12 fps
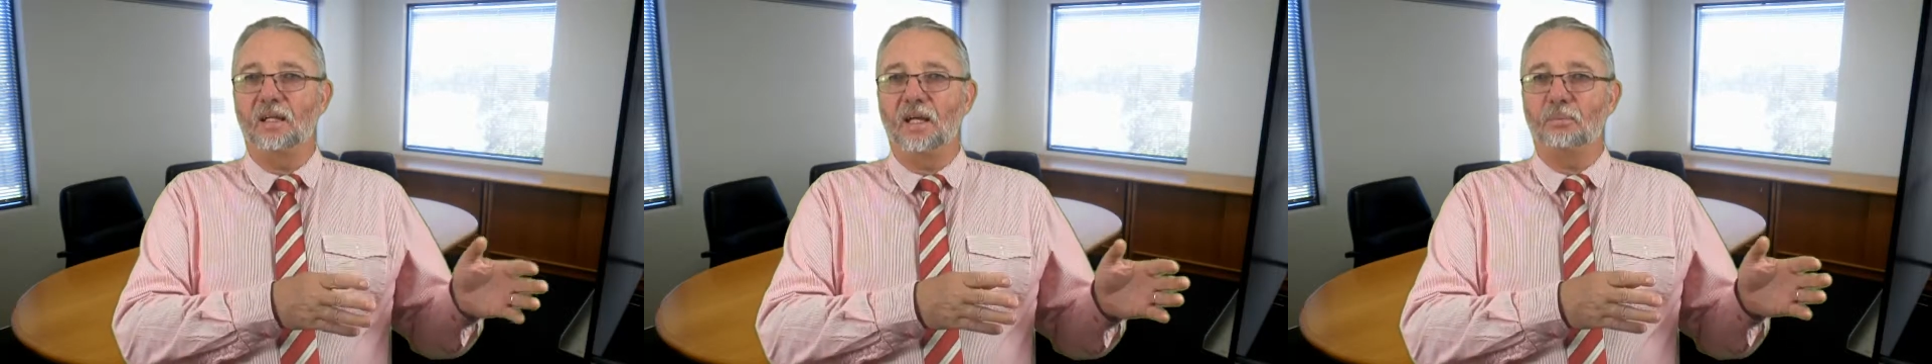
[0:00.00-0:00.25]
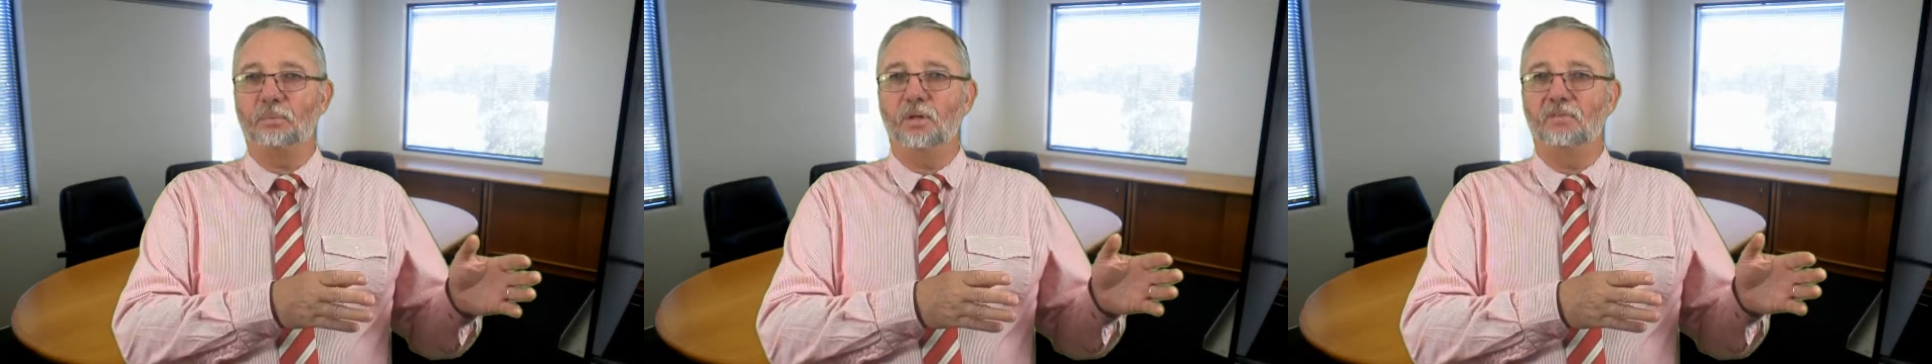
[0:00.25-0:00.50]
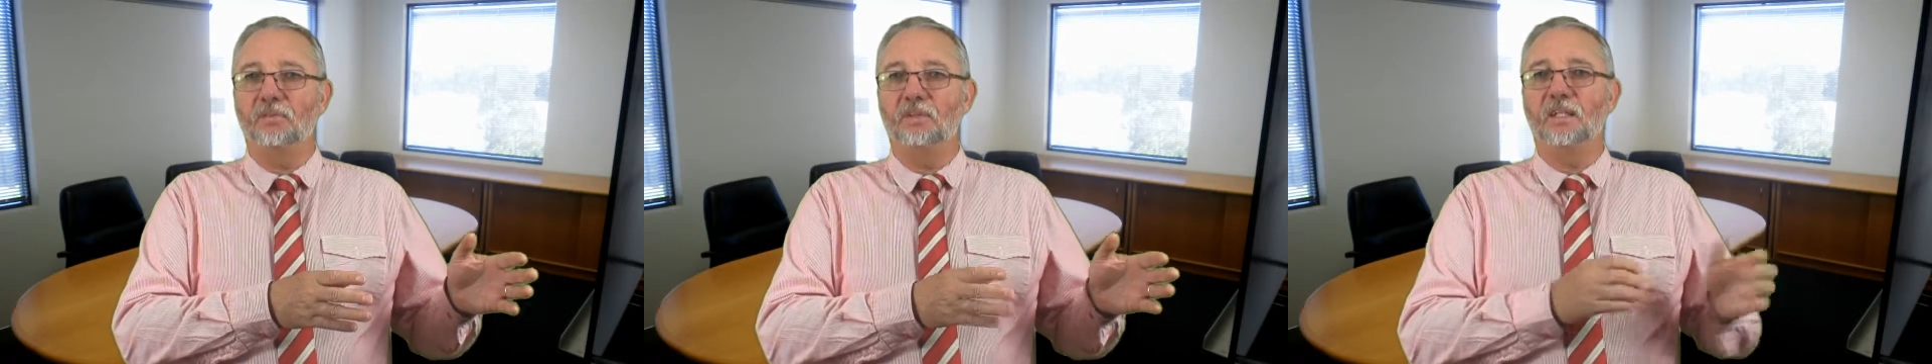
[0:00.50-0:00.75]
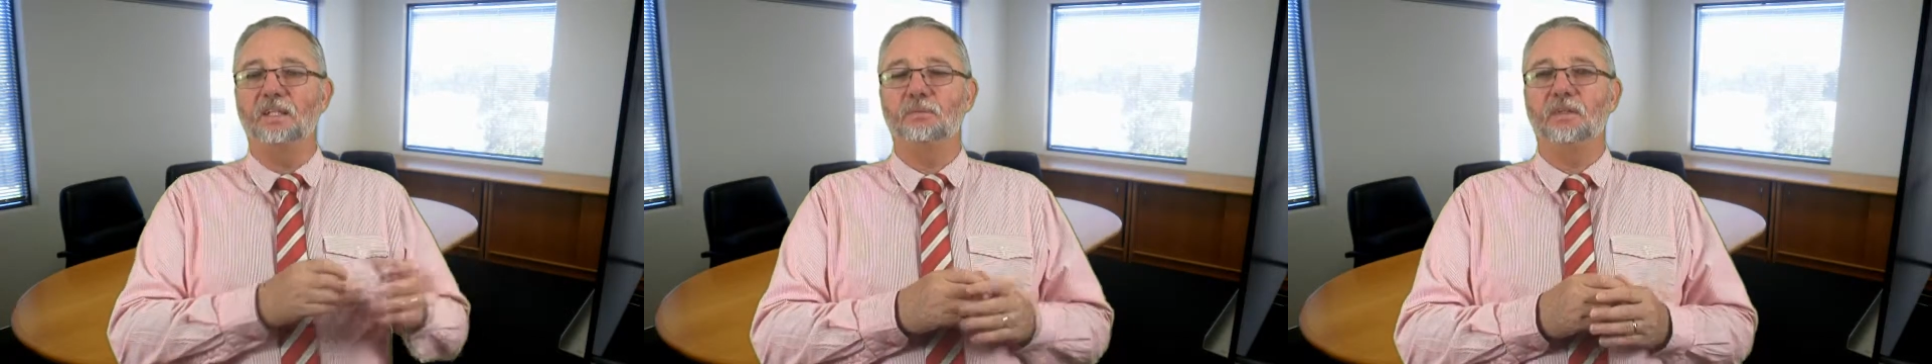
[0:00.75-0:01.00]
our profit
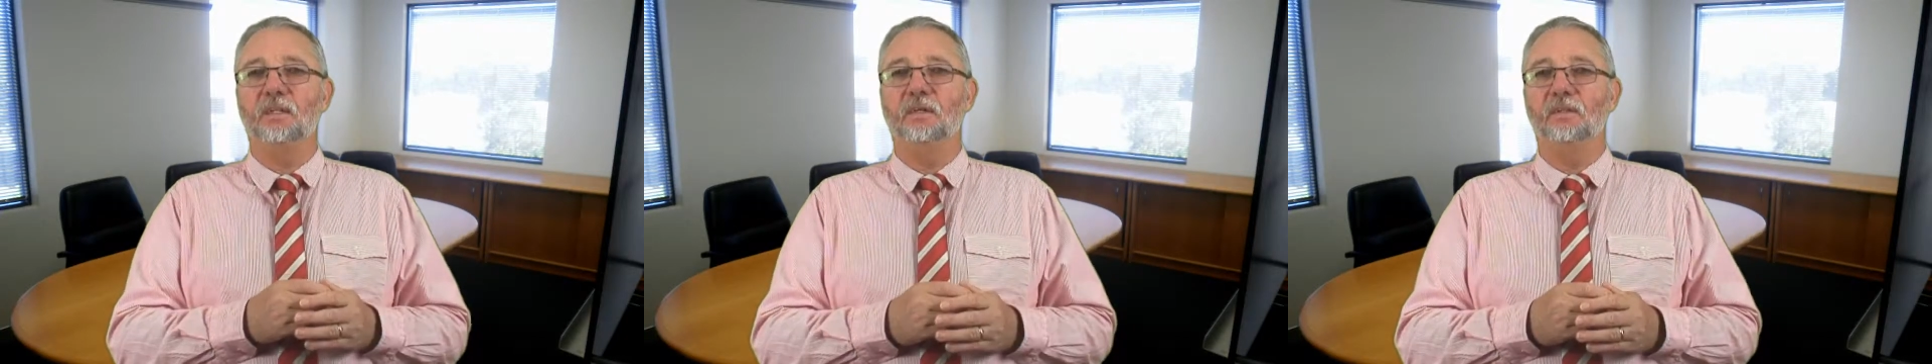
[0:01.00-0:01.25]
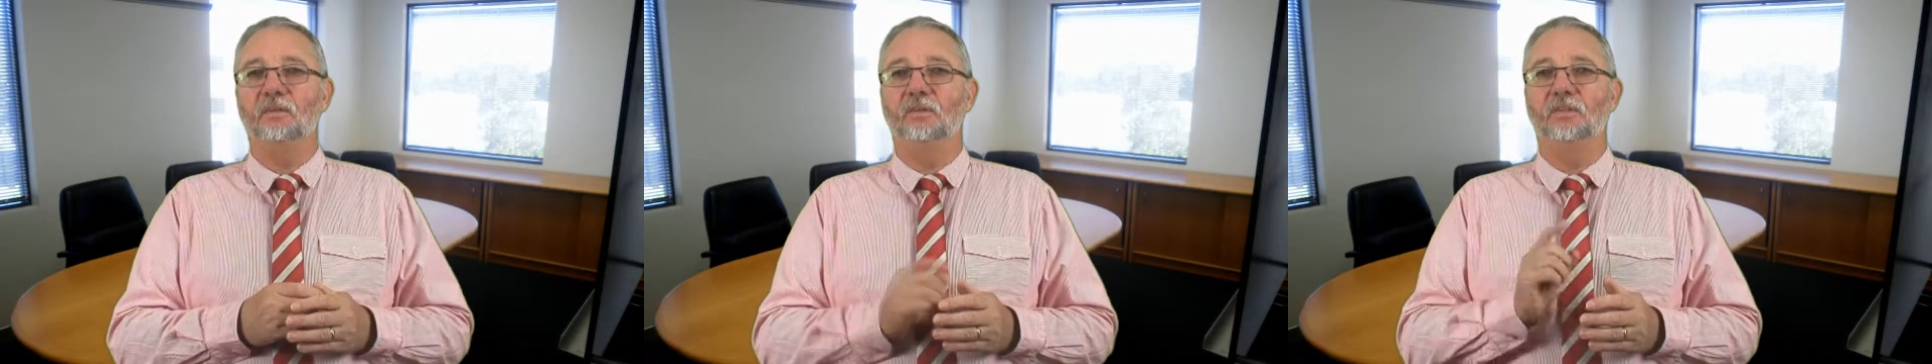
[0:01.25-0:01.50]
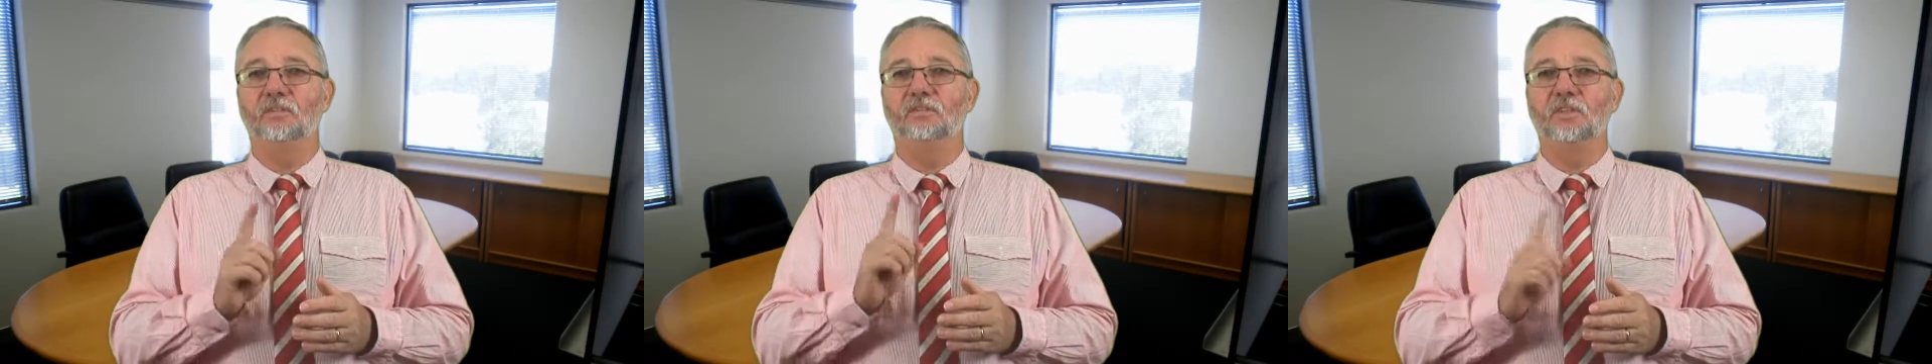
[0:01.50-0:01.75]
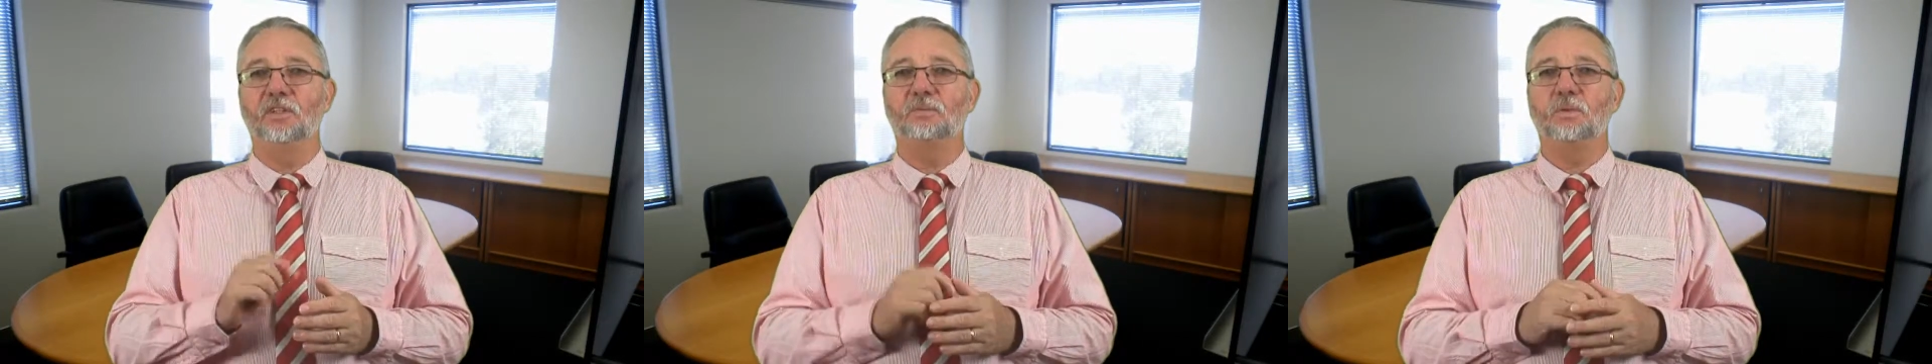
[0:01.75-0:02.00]
as we're going along. And the
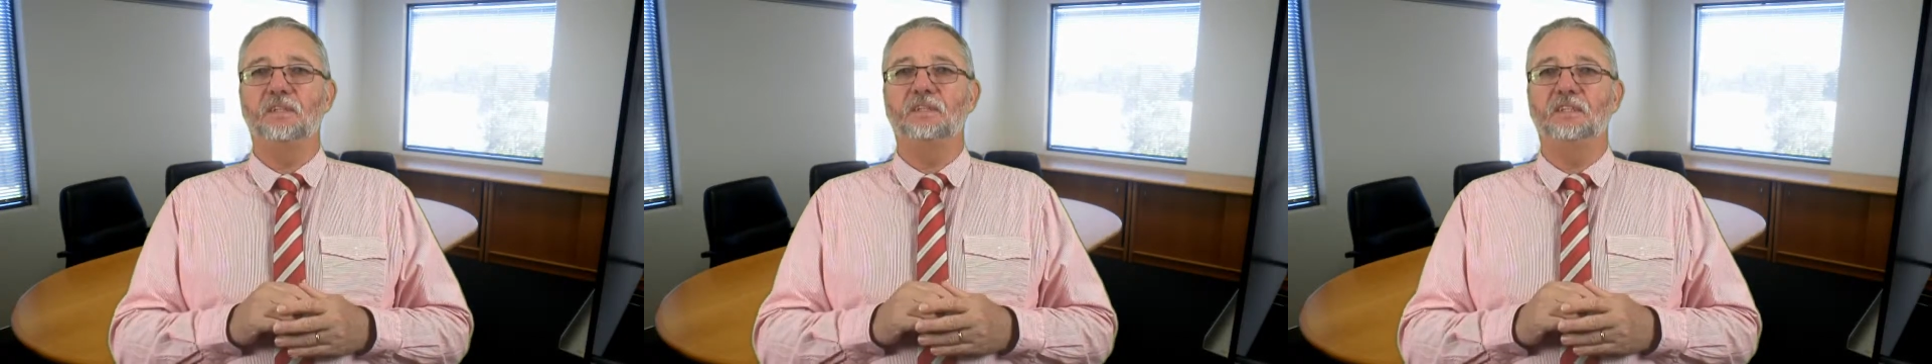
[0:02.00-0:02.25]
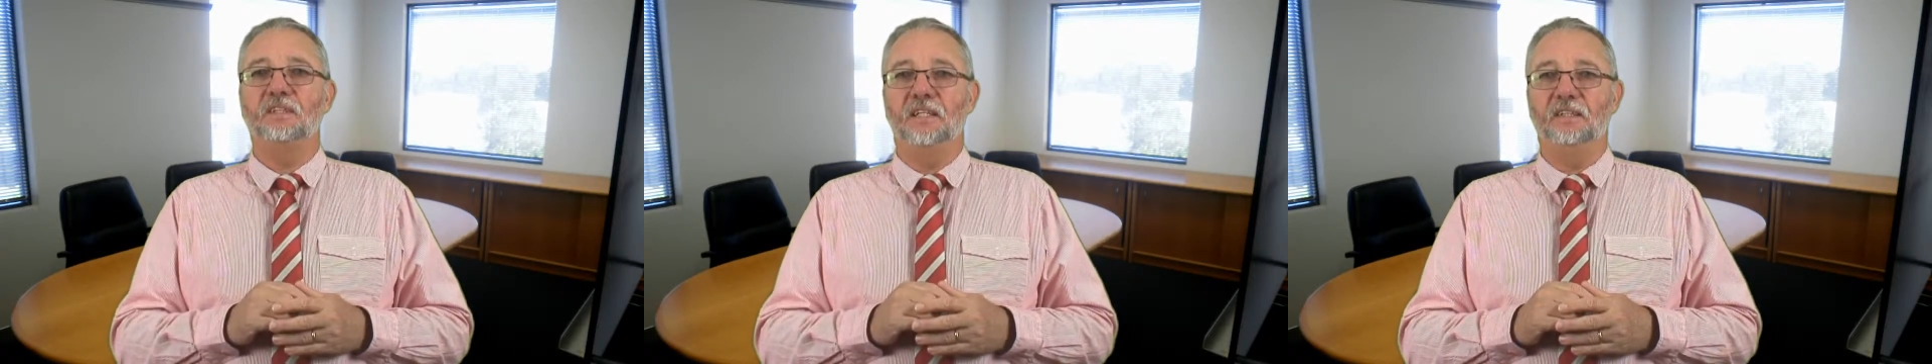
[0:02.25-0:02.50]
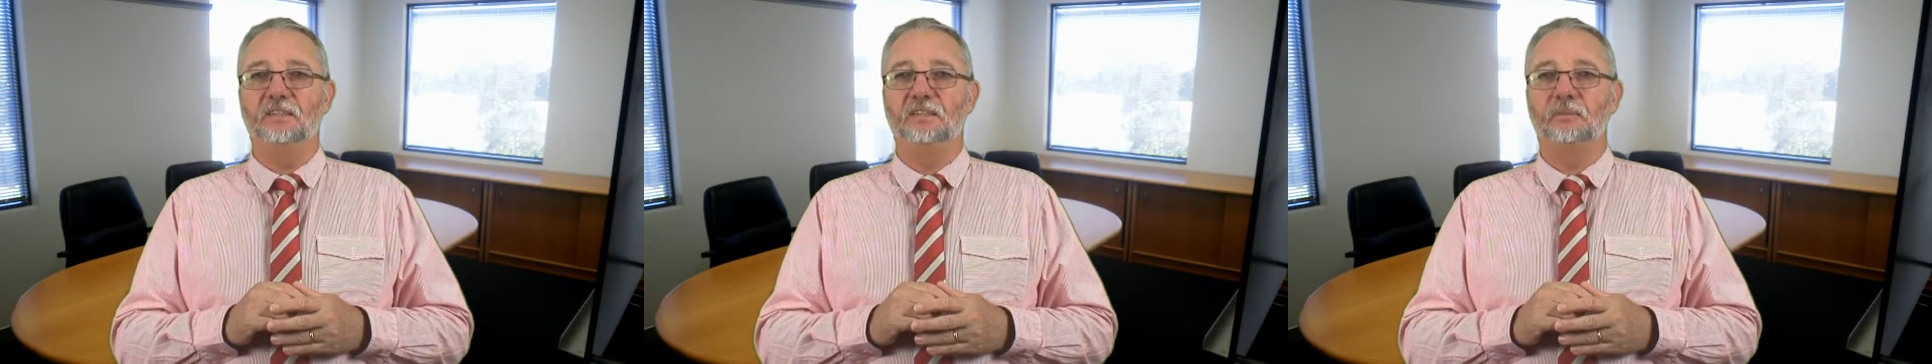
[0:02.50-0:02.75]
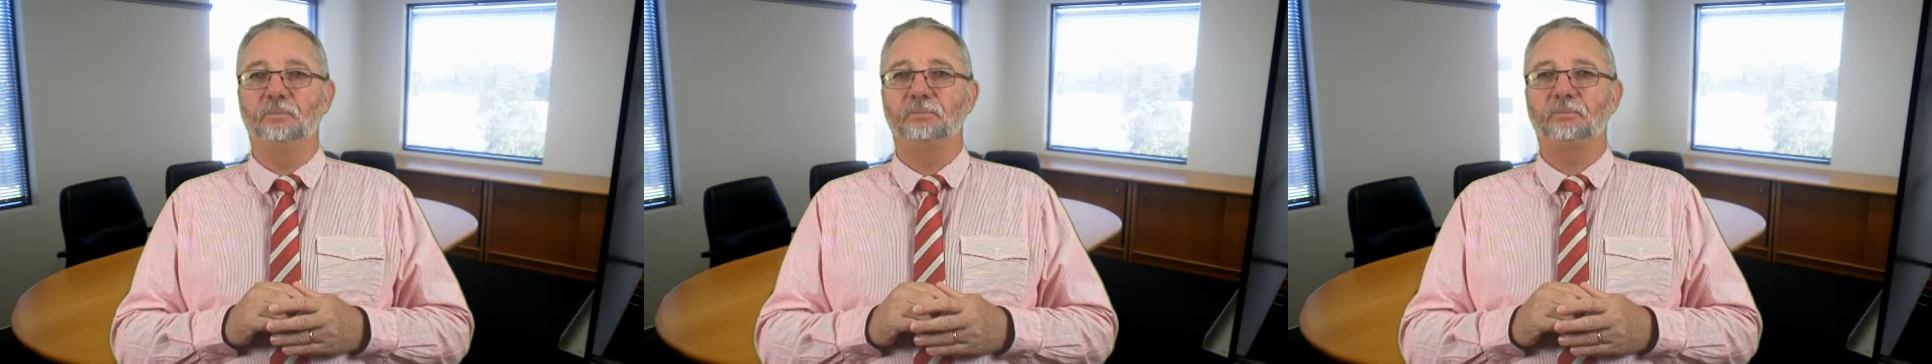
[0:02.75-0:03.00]
first one is the debtors.